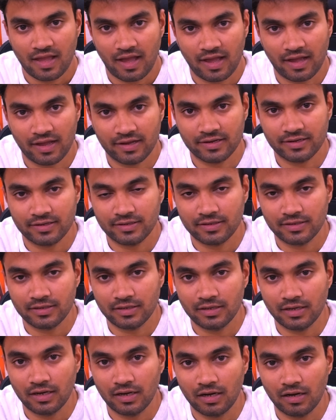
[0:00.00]

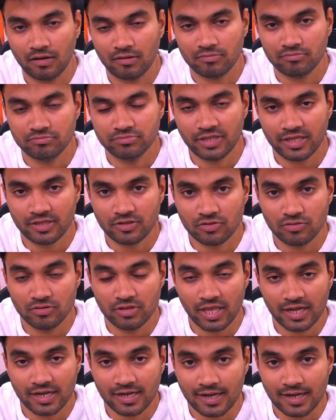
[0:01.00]
and they